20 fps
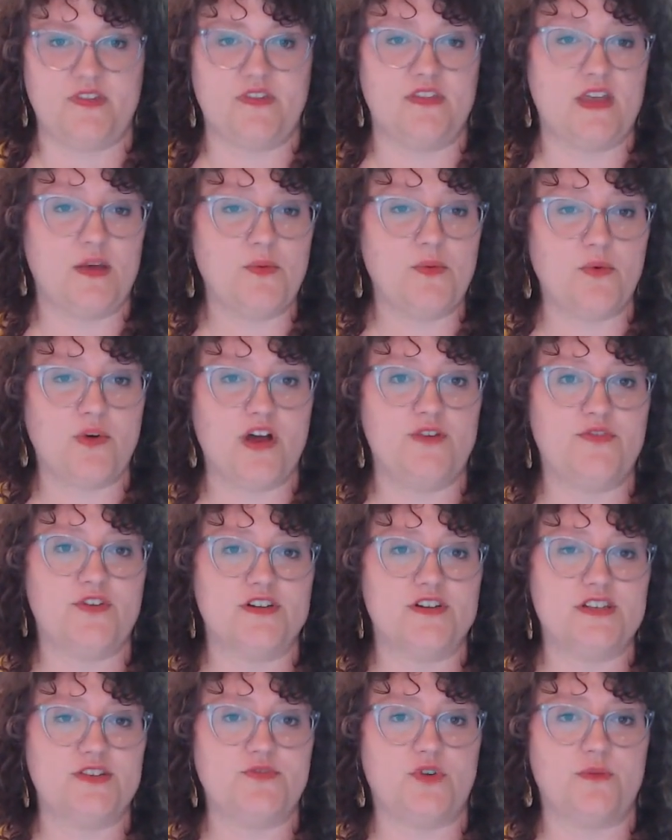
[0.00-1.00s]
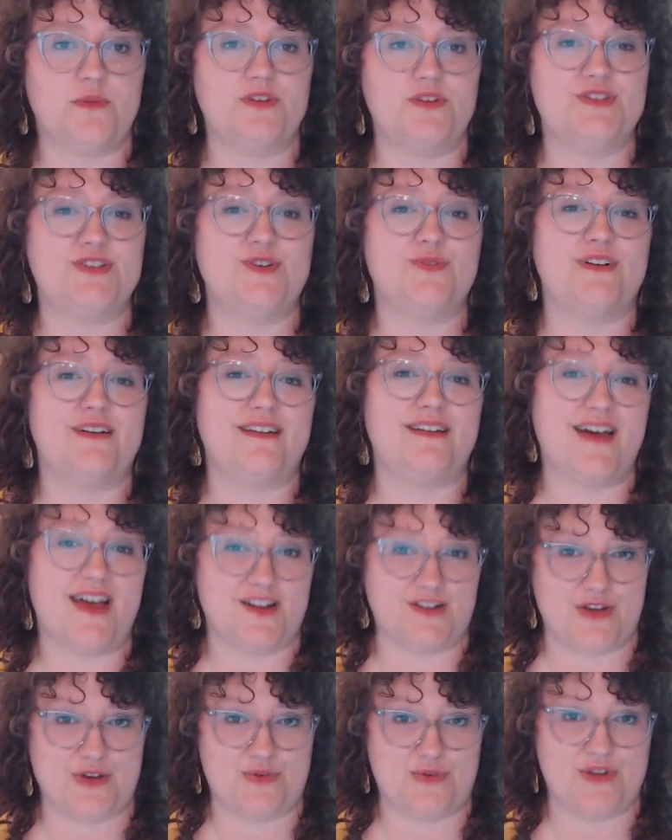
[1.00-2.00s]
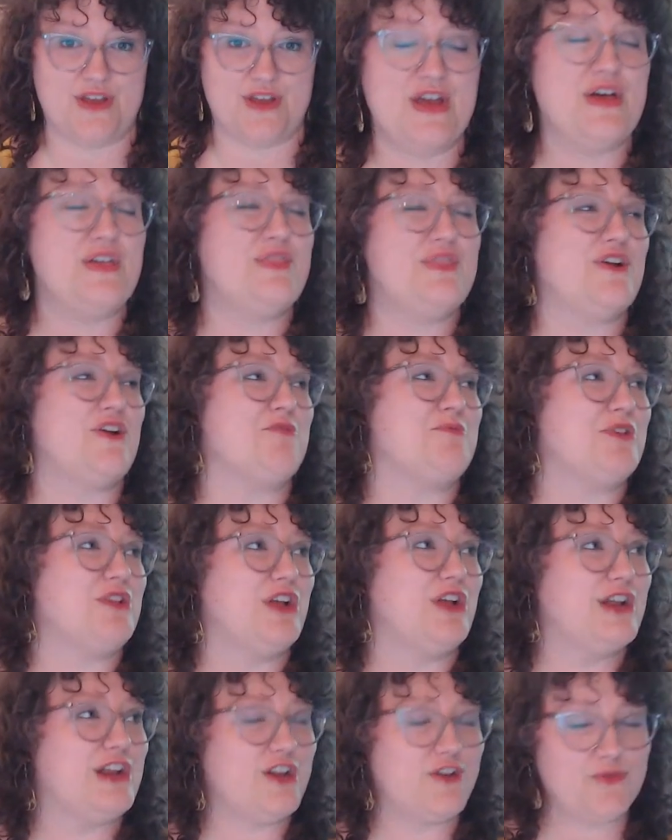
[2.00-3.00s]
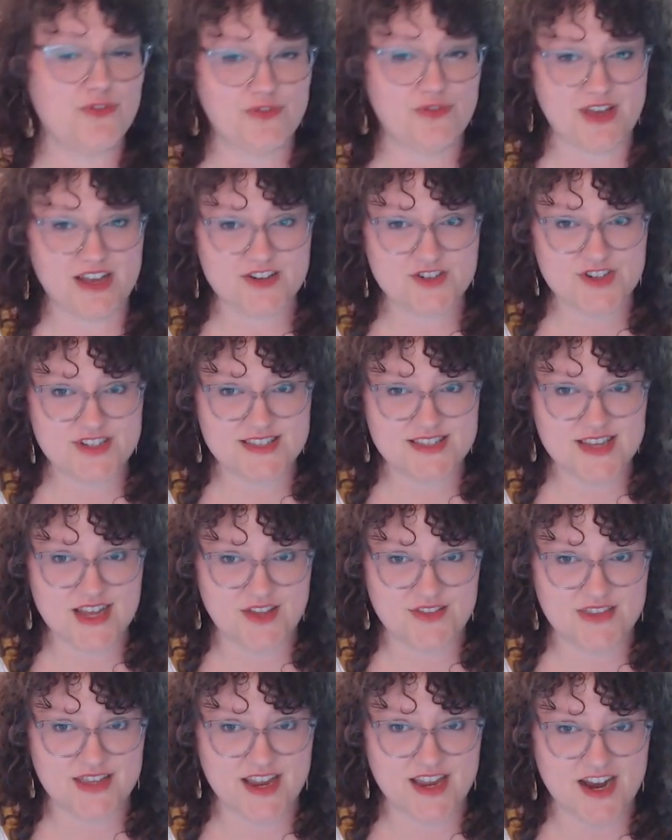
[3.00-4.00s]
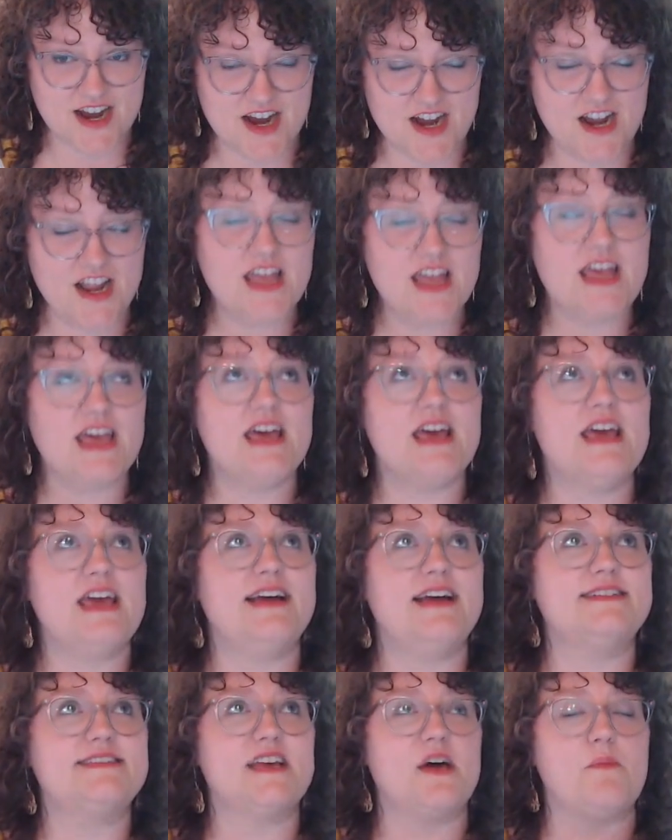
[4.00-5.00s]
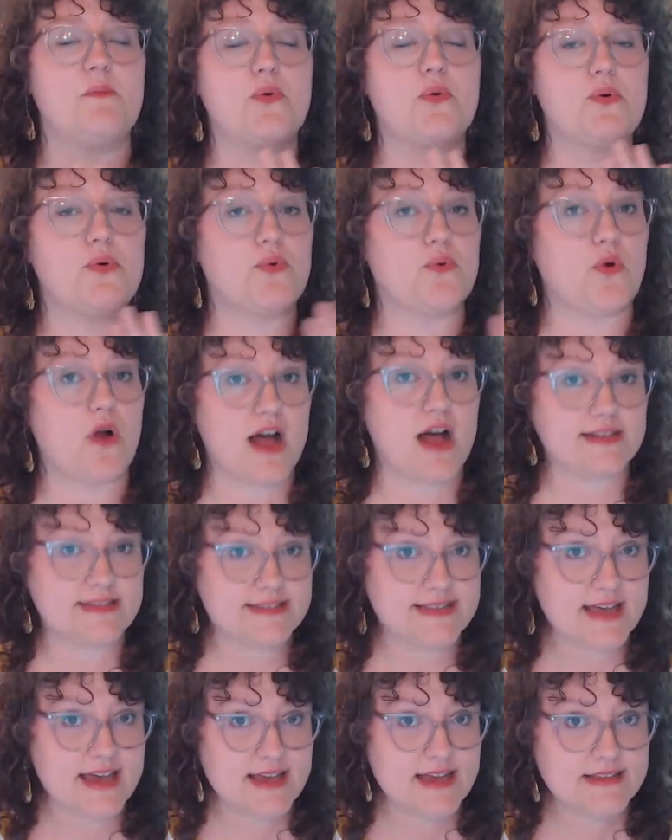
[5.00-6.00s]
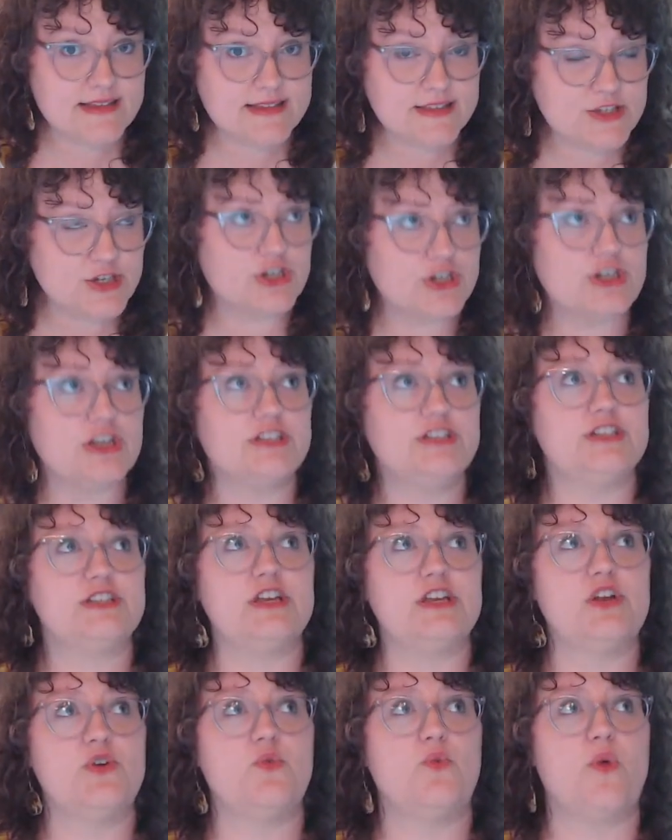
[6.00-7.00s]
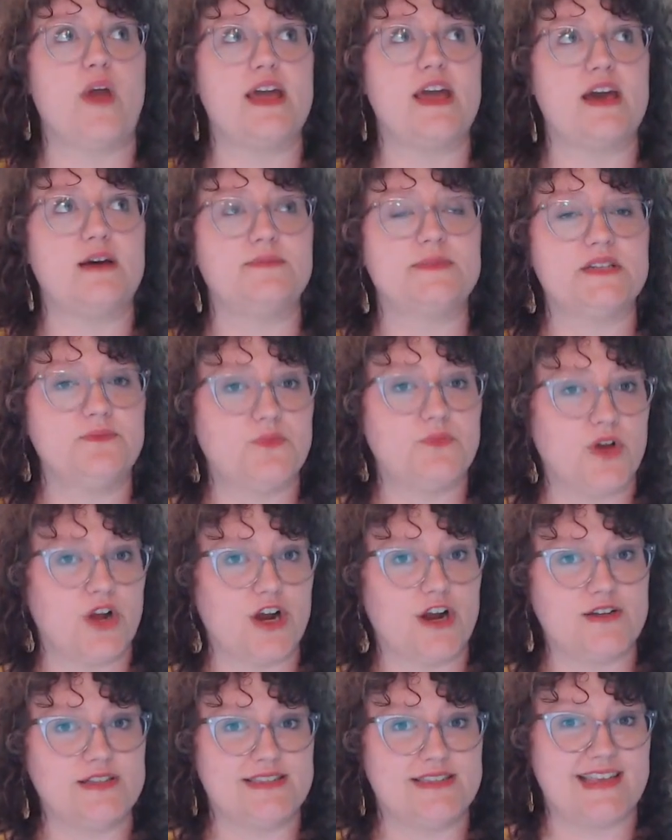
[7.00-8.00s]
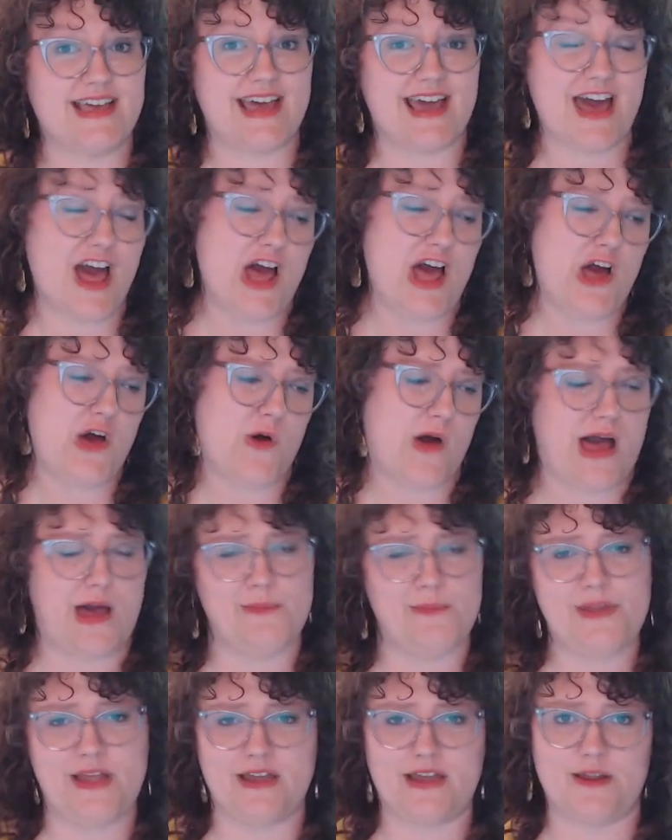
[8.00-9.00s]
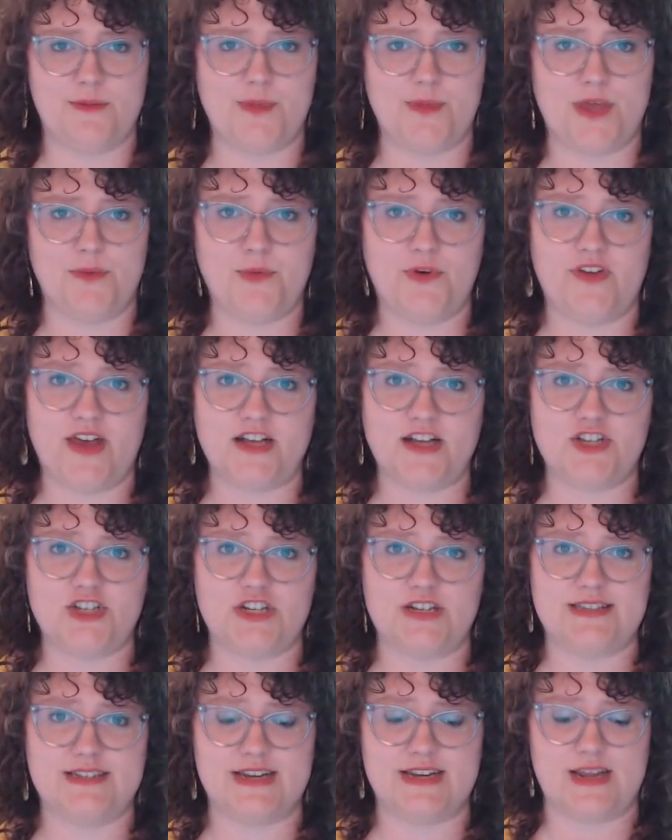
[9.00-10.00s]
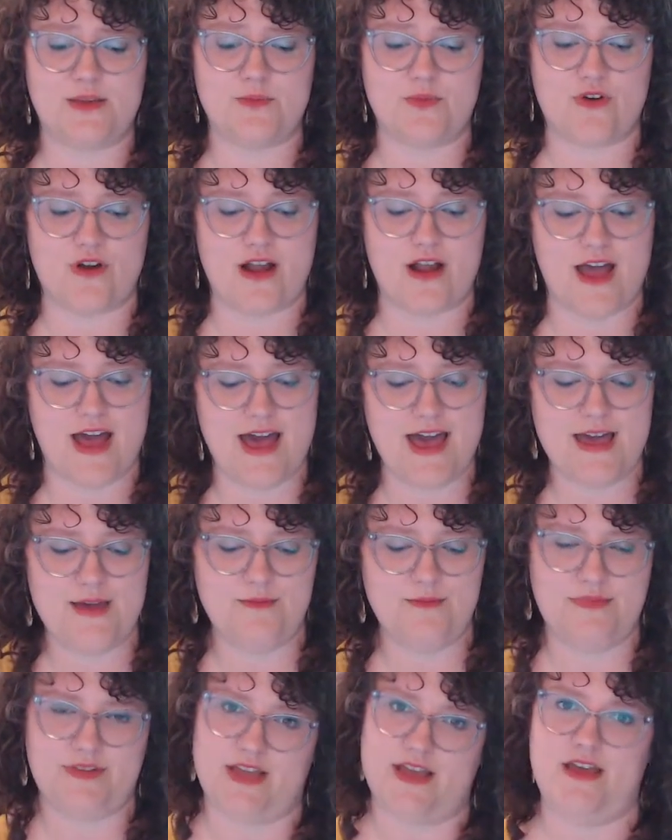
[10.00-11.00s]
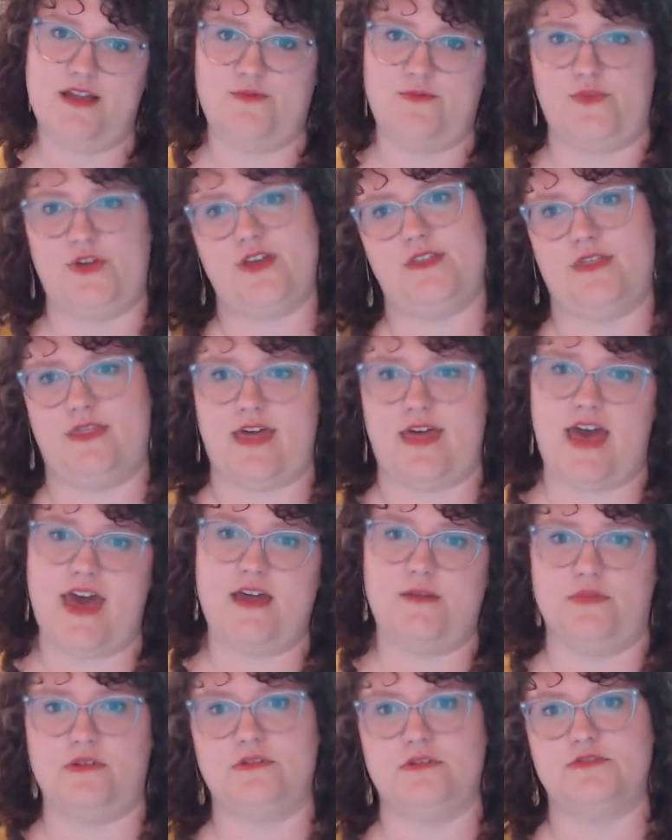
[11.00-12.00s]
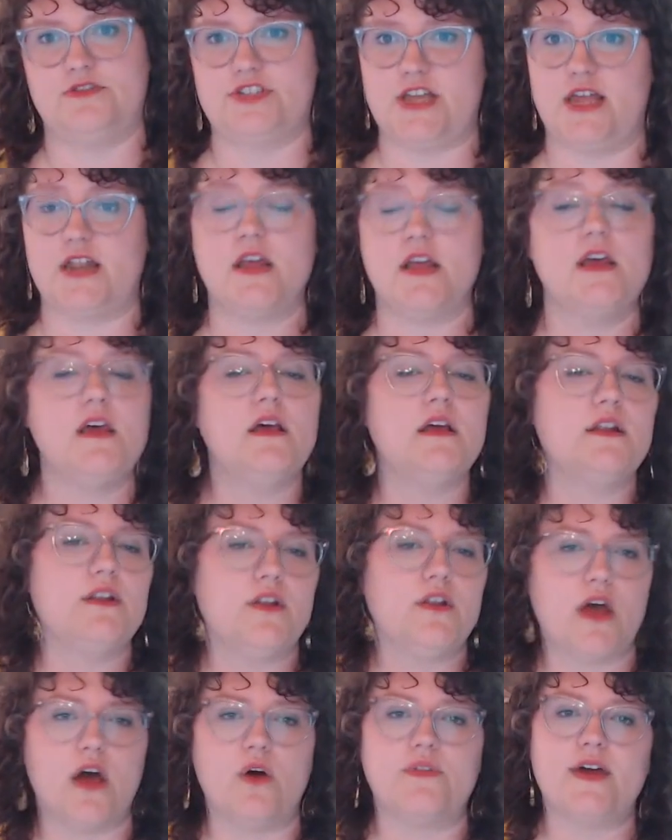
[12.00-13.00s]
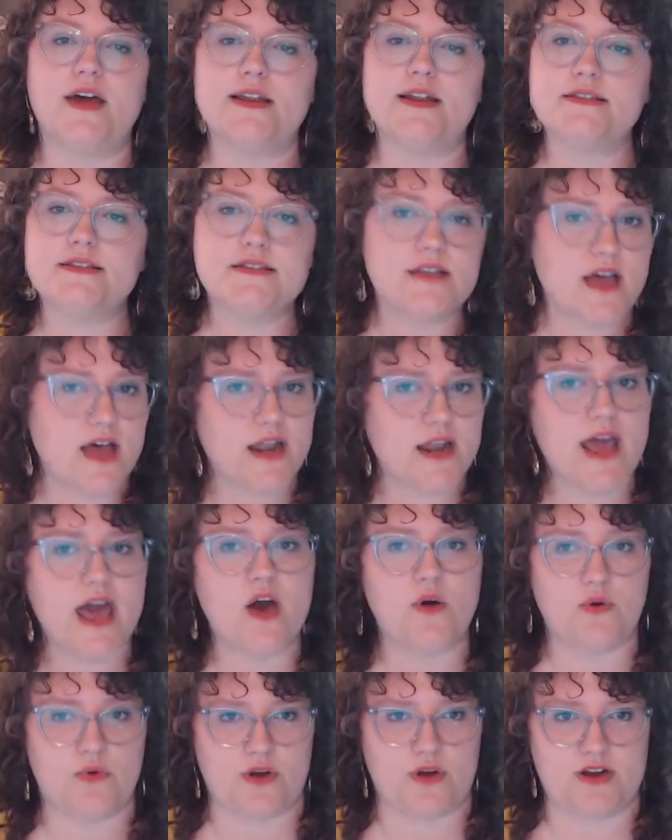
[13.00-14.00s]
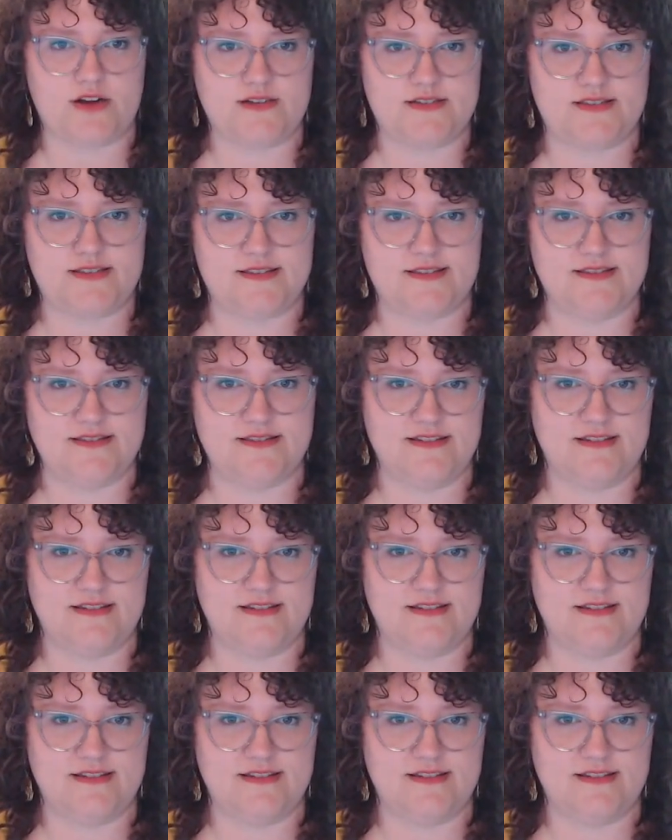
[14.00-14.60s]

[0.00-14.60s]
Number one, first and foremost, you are not alone. There are plenty of perfectionists out there. It's a process. You're not just going to wake up tomorrow and say, oh, I'm not going to be a perfectionist anymore. I'm done with that bullshit. No, that is not how it works.